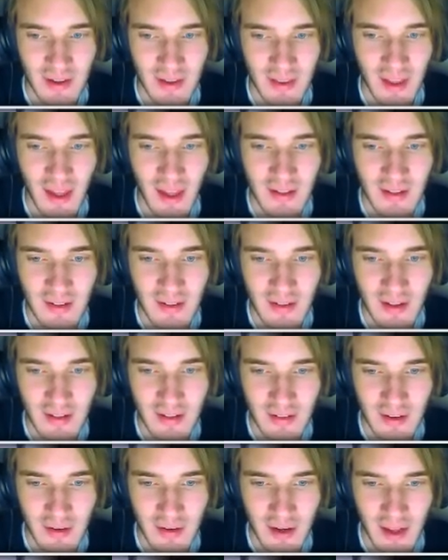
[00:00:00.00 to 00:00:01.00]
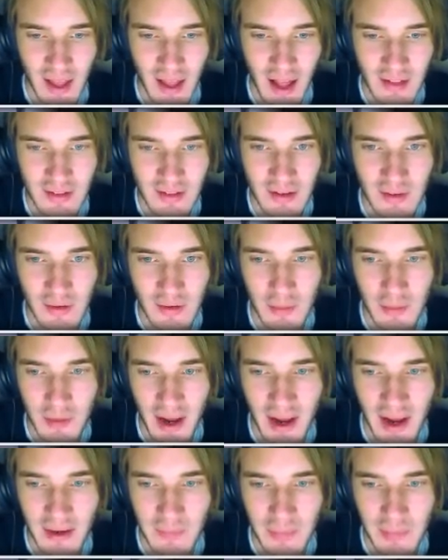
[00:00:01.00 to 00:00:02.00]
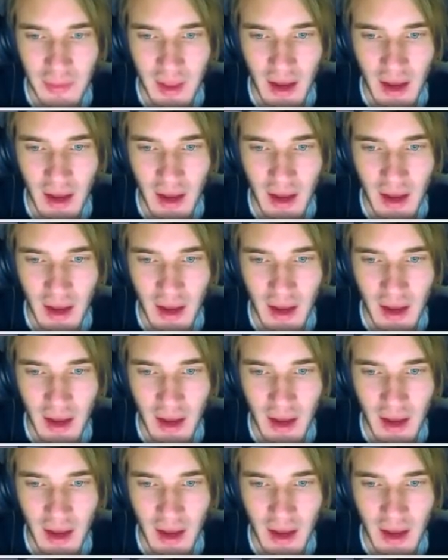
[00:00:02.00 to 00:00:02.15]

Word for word: This is the student counseling room, right?